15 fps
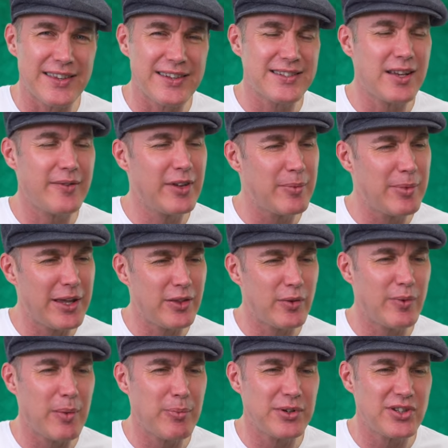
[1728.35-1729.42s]
There's something about the
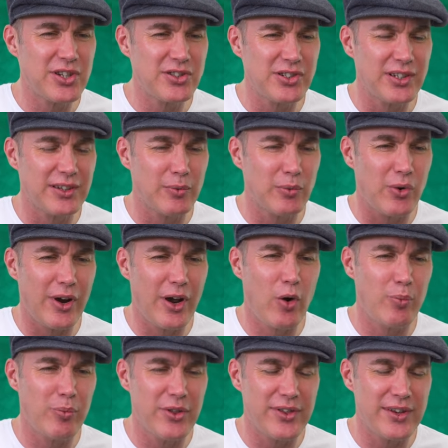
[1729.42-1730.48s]
repetition that will
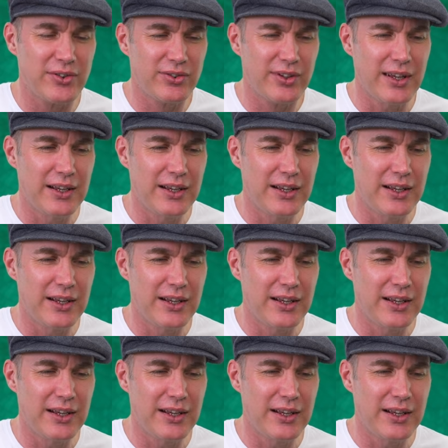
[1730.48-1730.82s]
help with this.